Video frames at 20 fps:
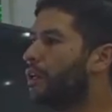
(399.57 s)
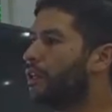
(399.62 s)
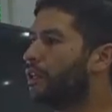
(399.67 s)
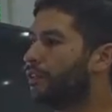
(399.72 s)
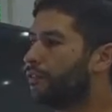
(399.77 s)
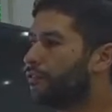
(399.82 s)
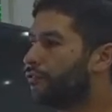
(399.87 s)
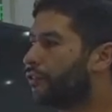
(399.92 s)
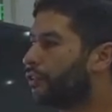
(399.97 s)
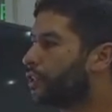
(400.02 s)

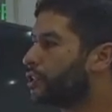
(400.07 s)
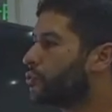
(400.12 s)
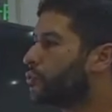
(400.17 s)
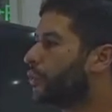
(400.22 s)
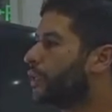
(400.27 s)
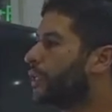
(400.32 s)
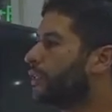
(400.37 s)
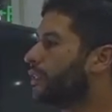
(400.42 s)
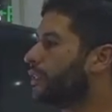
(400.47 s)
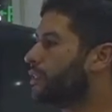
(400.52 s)
The first
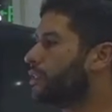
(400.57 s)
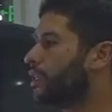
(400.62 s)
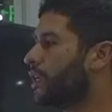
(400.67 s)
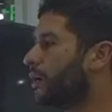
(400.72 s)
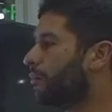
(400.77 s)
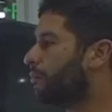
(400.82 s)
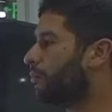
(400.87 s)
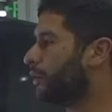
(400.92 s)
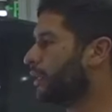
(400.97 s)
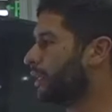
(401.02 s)
one, the
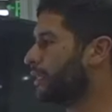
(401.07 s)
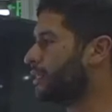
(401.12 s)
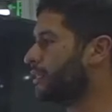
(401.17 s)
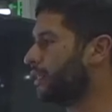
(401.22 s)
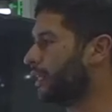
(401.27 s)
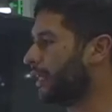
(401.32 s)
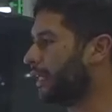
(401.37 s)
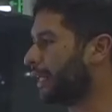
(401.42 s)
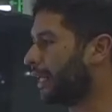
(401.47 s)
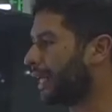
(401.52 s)
top
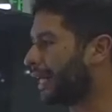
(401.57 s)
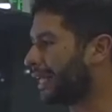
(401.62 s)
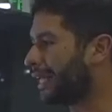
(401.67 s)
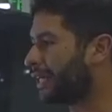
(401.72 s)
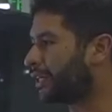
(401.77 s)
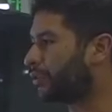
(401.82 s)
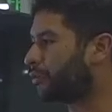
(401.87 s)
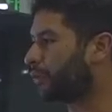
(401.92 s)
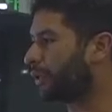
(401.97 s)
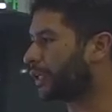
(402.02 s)
steel
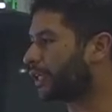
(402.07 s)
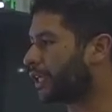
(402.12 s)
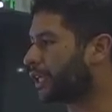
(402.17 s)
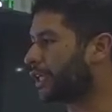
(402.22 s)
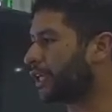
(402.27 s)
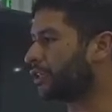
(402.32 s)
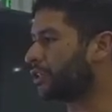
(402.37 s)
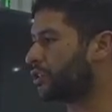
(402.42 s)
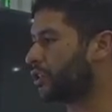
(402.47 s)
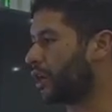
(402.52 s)
layer, we're
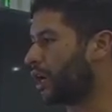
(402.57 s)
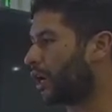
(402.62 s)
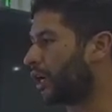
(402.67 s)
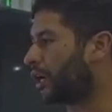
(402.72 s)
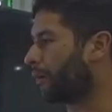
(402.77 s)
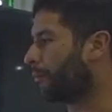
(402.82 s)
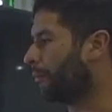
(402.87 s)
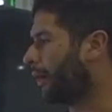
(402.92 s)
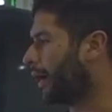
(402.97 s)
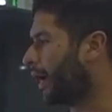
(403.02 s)
gonna
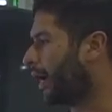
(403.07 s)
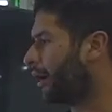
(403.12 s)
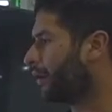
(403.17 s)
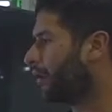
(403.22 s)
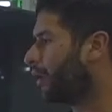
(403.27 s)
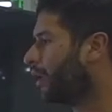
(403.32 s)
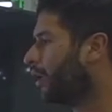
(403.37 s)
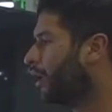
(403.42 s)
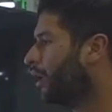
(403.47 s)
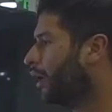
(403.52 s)
talk
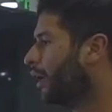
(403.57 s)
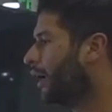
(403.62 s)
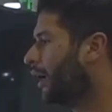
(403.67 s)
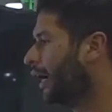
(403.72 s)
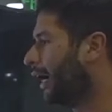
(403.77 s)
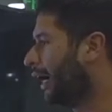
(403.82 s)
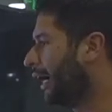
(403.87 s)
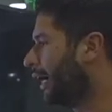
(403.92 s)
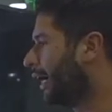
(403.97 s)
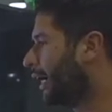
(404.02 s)
about
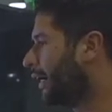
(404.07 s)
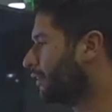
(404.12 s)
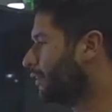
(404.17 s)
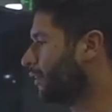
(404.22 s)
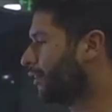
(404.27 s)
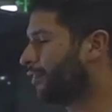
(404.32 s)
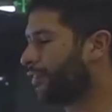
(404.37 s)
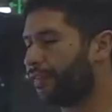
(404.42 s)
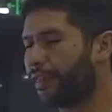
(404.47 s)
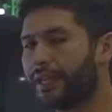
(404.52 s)

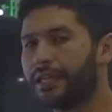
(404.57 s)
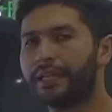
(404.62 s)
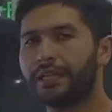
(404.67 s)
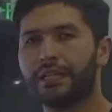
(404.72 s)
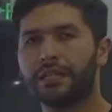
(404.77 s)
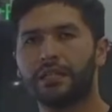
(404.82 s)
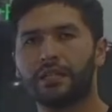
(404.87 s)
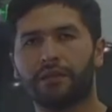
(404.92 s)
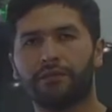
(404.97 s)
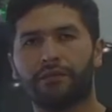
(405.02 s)
the
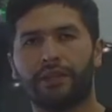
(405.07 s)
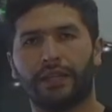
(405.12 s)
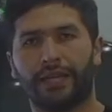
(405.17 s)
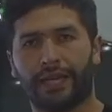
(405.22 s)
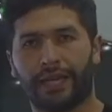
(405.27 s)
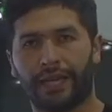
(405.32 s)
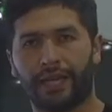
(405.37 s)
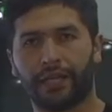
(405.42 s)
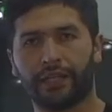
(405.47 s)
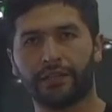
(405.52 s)
thickness of the
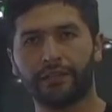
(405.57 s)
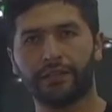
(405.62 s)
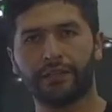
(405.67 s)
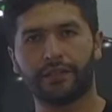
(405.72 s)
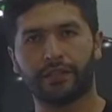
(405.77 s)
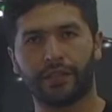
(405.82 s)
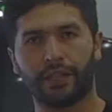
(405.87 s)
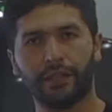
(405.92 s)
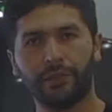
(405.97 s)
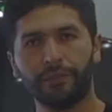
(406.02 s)
layer
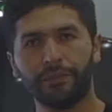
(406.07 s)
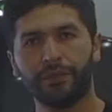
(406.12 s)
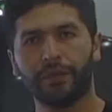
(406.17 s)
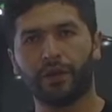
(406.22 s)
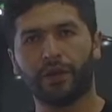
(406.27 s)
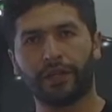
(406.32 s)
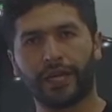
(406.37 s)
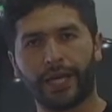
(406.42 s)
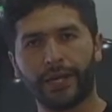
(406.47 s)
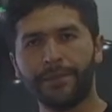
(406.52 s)
steel.
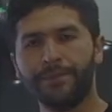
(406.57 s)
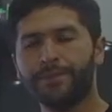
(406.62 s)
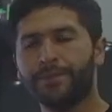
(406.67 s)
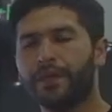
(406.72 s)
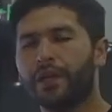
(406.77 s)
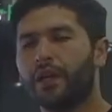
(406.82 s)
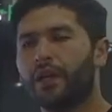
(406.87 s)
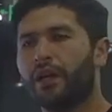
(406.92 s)
Okay,